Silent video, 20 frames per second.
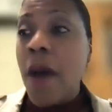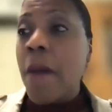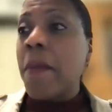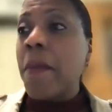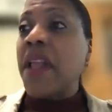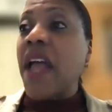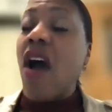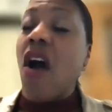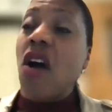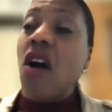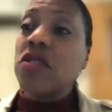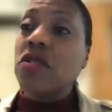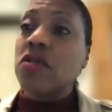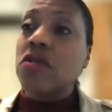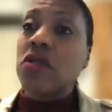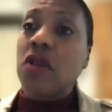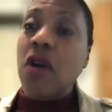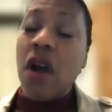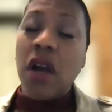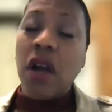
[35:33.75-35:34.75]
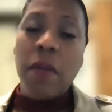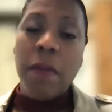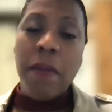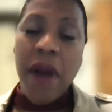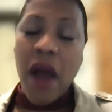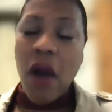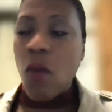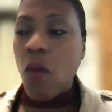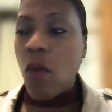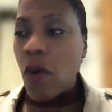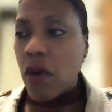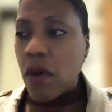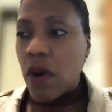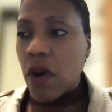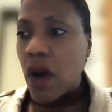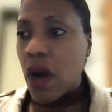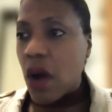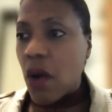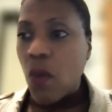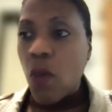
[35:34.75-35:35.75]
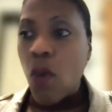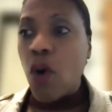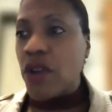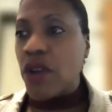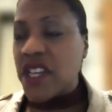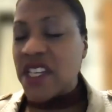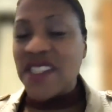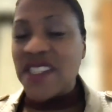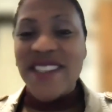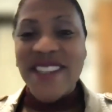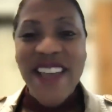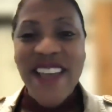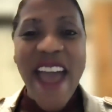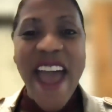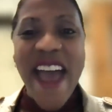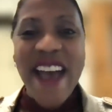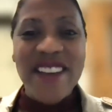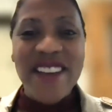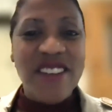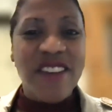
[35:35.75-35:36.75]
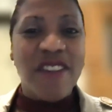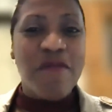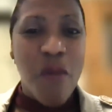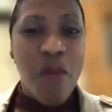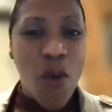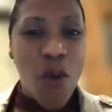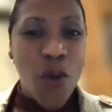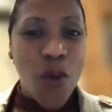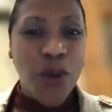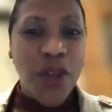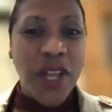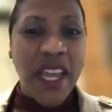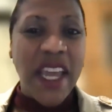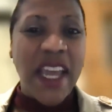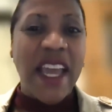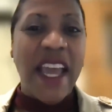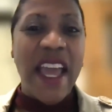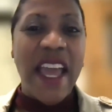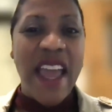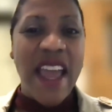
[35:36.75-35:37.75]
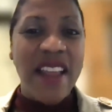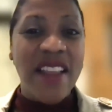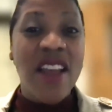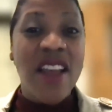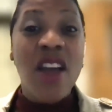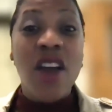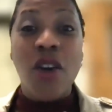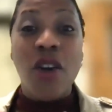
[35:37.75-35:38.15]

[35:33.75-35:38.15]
but I also talk about Warden's task of mourning and